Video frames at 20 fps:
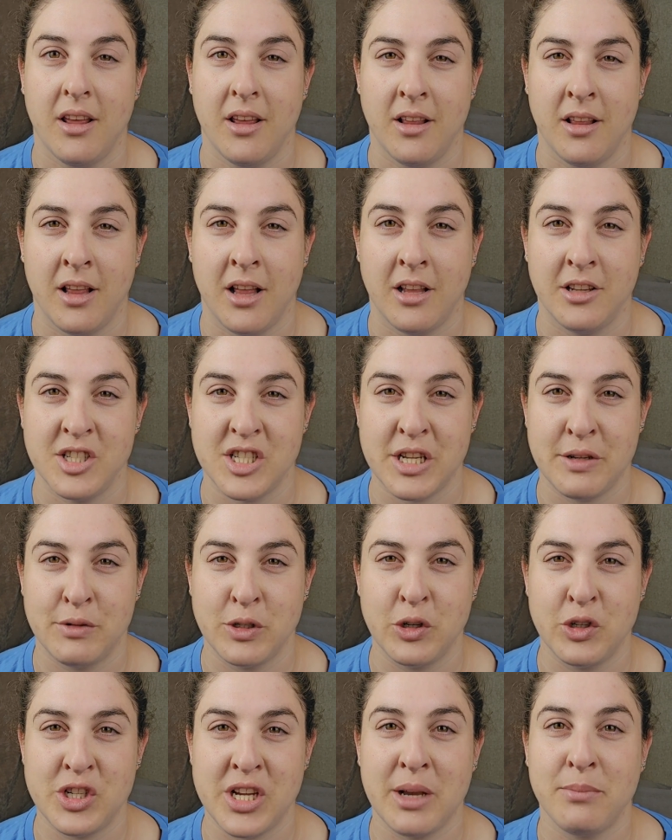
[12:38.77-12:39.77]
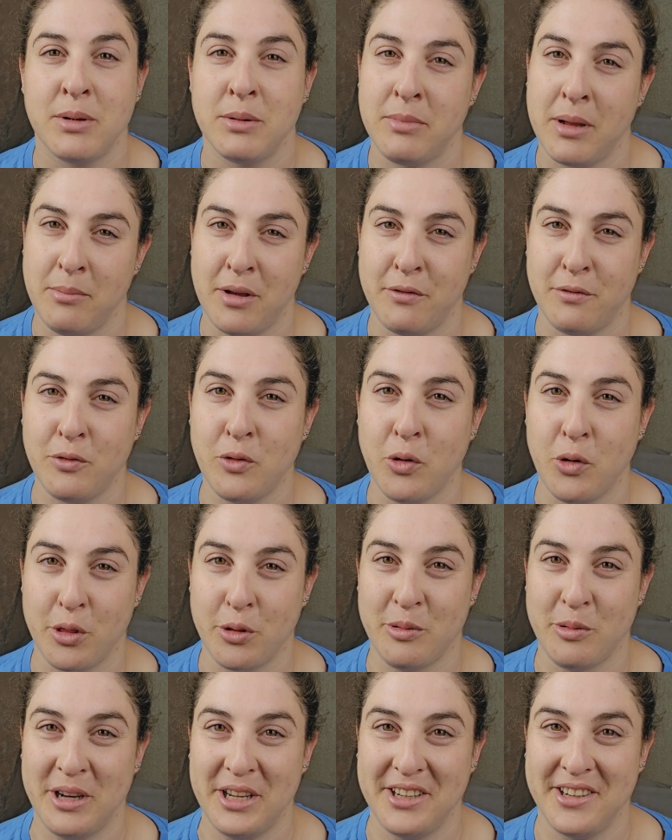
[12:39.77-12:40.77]
I'll just have to go check, but maybe a fourth
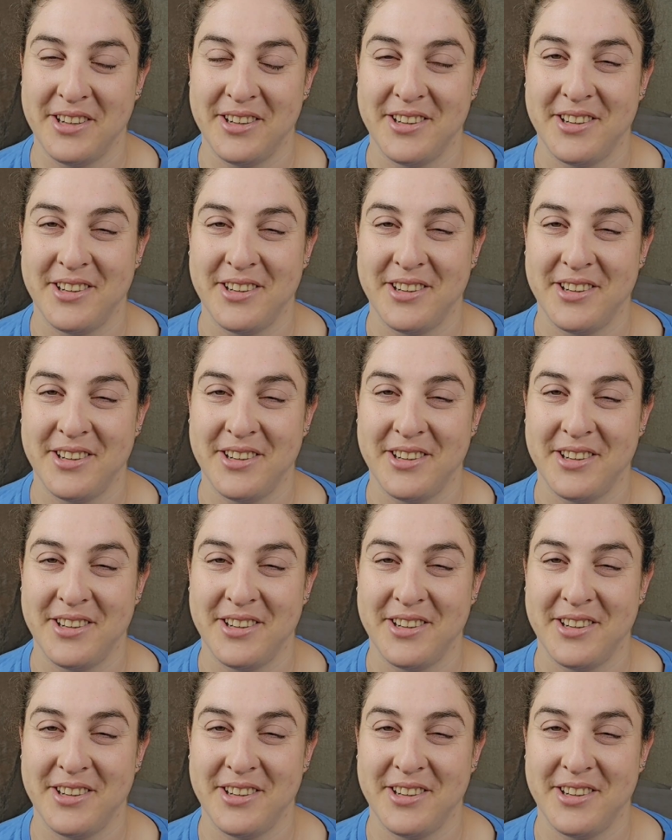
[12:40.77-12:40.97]
one.